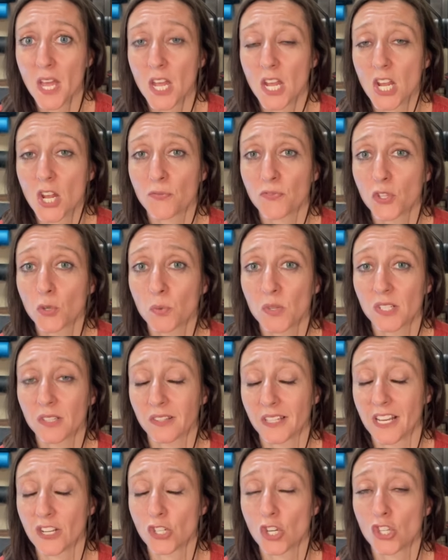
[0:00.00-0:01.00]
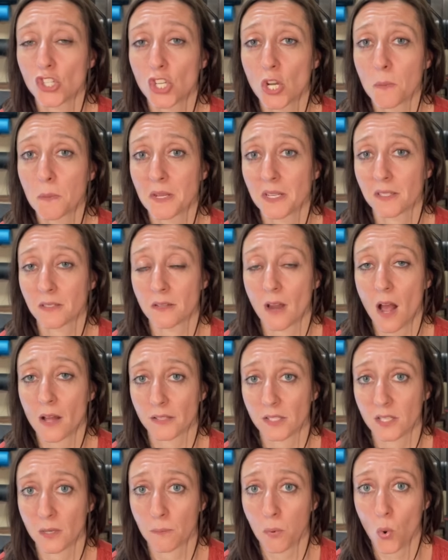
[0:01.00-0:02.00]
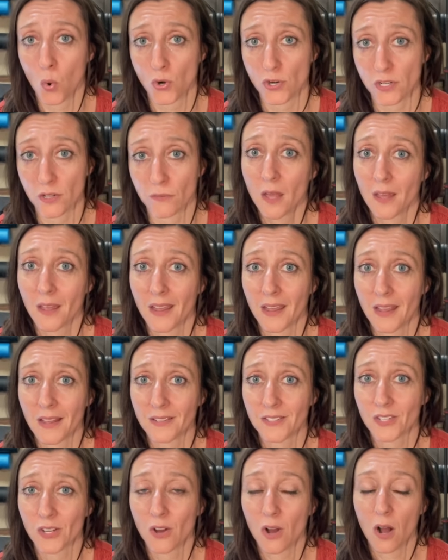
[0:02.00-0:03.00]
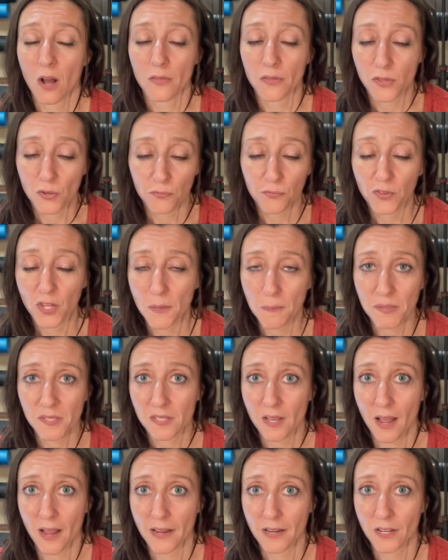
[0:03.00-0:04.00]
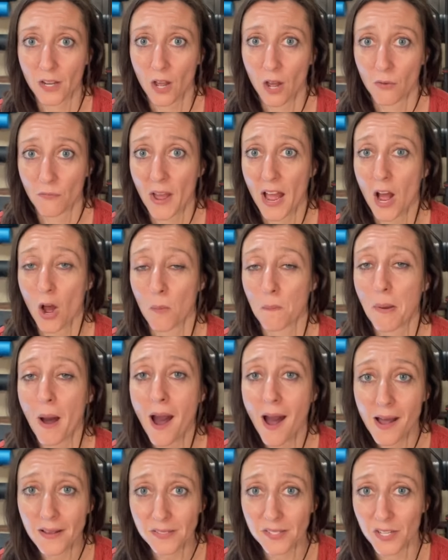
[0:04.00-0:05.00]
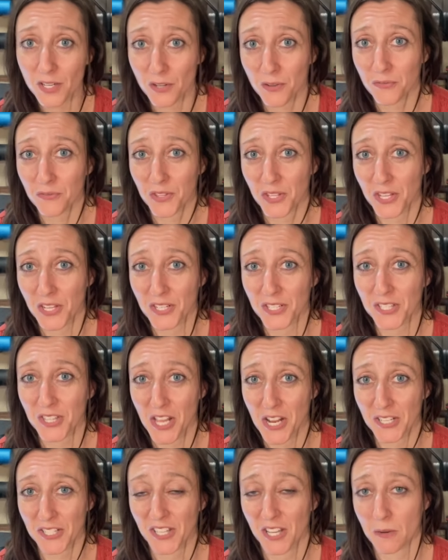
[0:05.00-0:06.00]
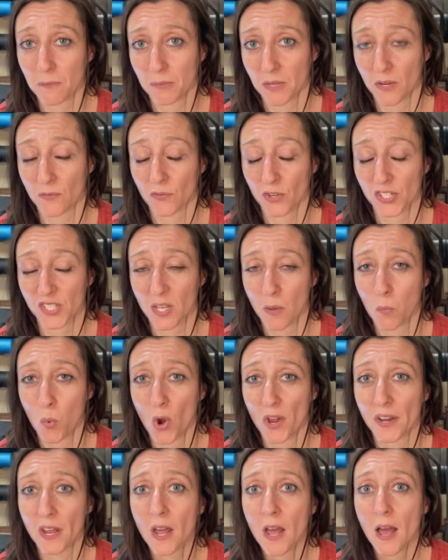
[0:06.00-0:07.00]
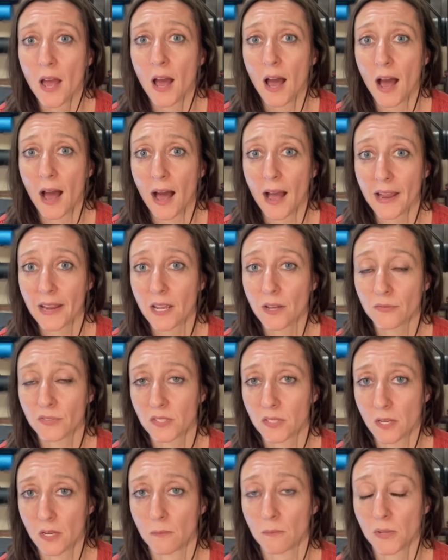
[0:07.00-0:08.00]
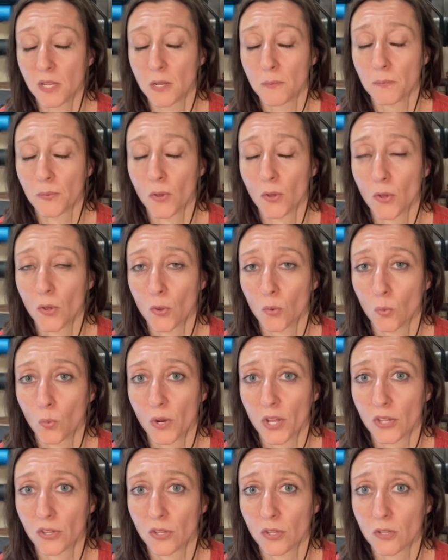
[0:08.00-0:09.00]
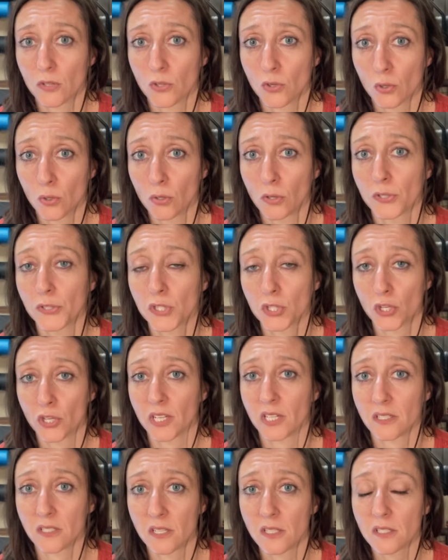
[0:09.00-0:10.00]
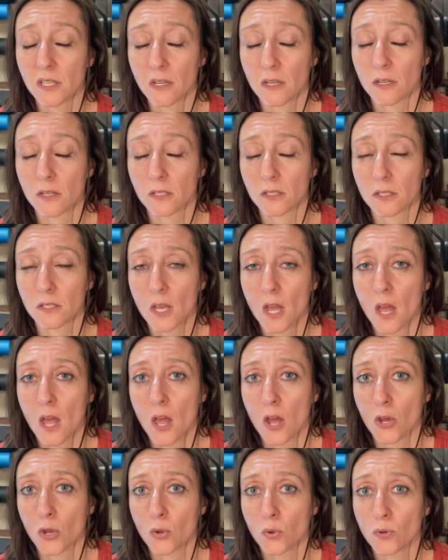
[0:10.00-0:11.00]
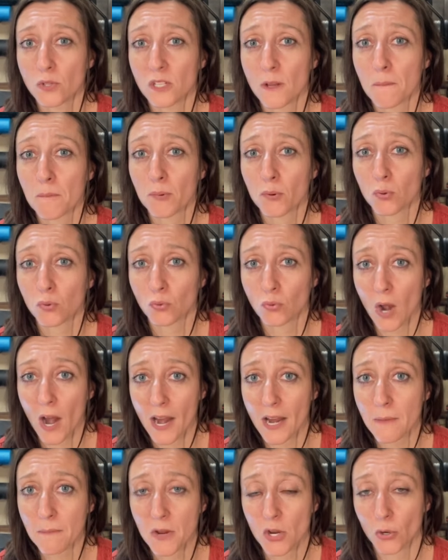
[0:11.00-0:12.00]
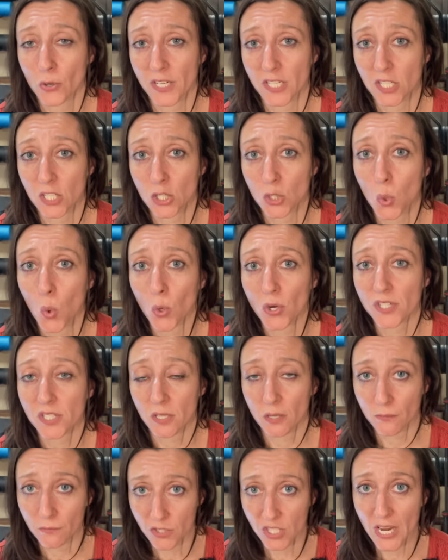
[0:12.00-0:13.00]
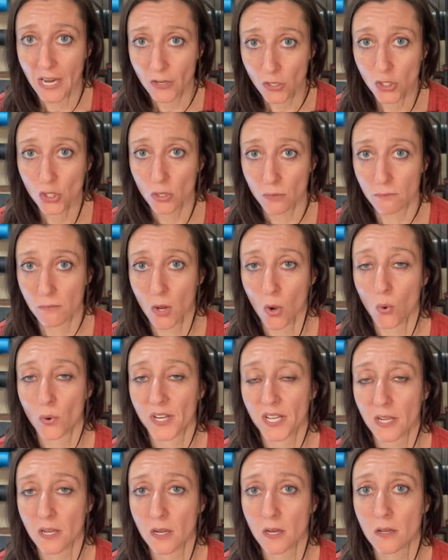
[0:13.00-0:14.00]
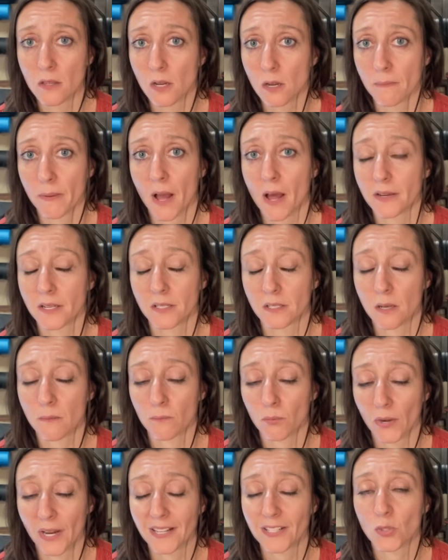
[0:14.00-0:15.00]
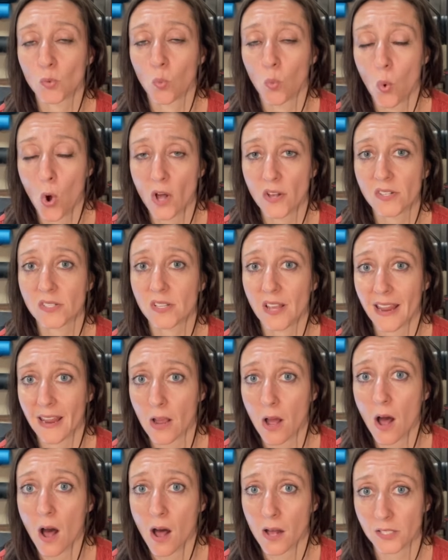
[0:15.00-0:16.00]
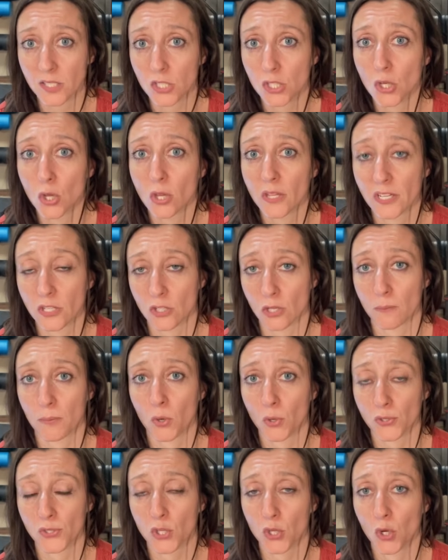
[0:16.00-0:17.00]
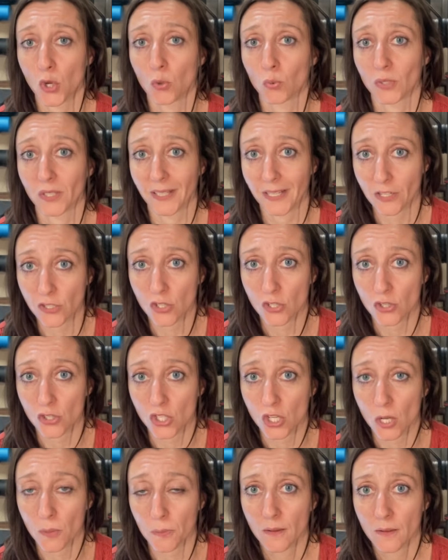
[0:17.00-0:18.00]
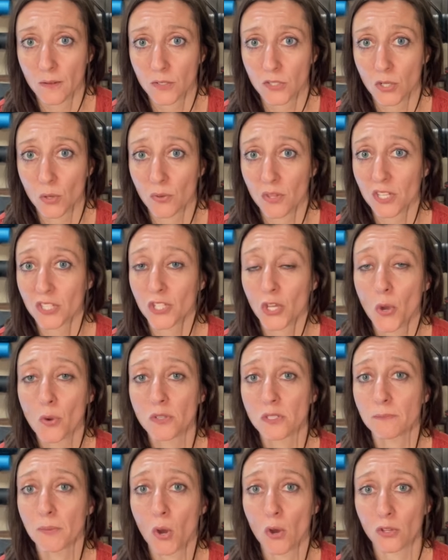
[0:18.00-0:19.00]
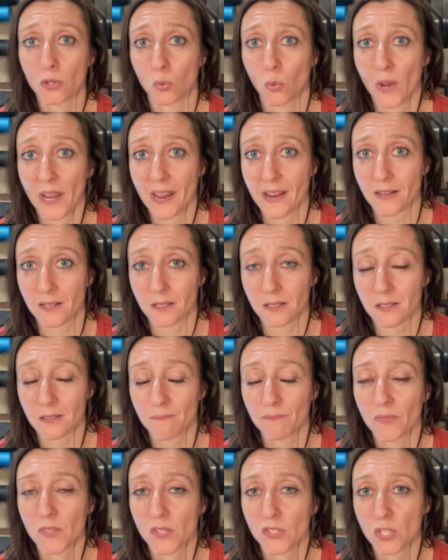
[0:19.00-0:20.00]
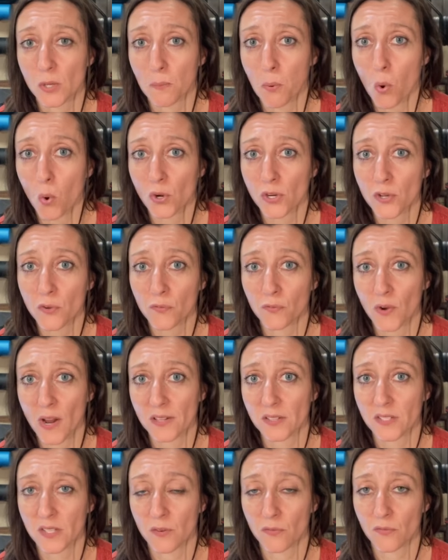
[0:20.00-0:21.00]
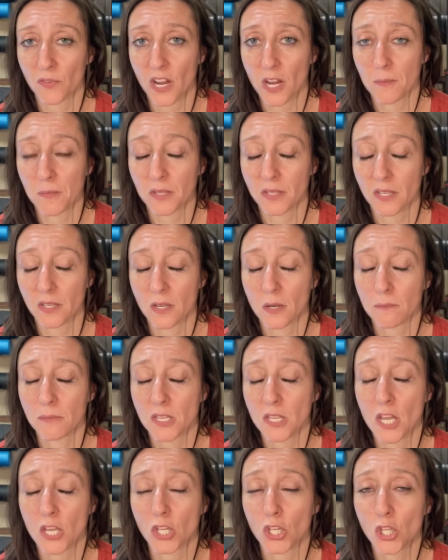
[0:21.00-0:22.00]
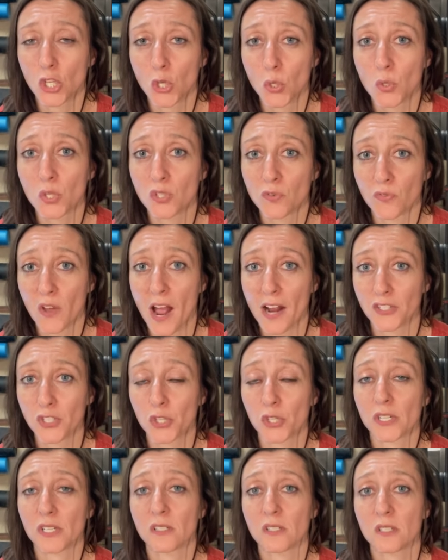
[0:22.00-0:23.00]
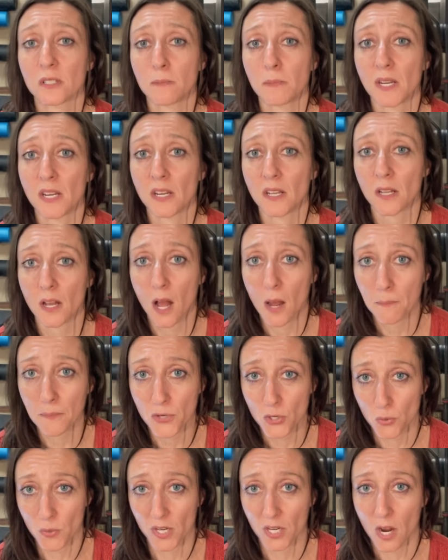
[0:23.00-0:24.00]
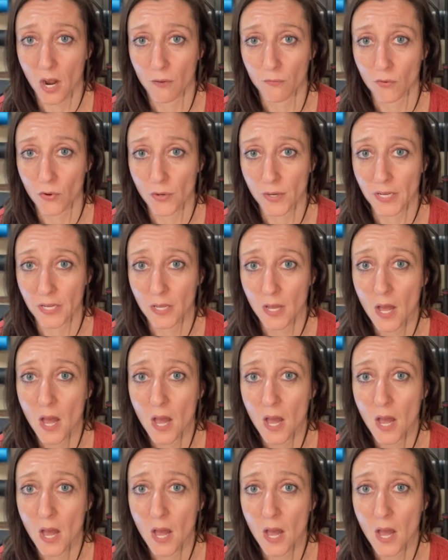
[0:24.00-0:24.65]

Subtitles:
if the relationship is not supportive. And on the flip side of how positive these things can be for someone, I have seen people with neural circuit dizziness whose primary source of danger mode in their bodies and brains was a hostile interpersonal relationship. So this goes both ways. Supportive friends and family can be a huge factor in speeding up your recovery,